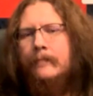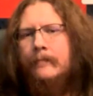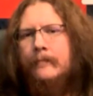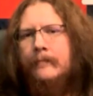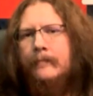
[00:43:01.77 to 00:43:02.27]

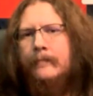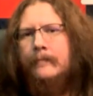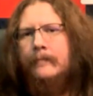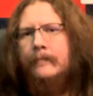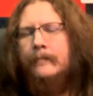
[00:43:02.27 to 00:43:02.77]

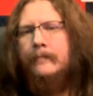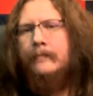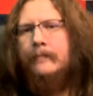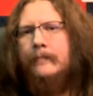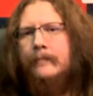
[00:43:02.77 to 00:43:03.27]

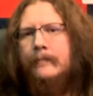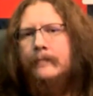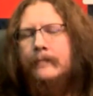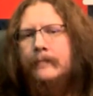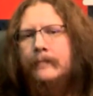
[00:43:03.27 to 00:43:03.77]

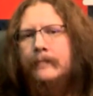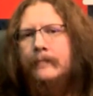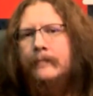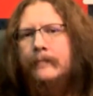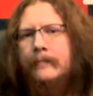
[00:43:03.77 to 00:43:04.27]

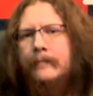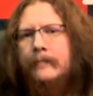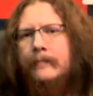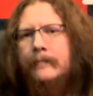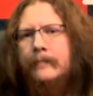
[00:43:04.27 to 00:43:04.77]

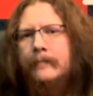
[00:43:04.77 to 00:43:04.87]
The person shown says nothing.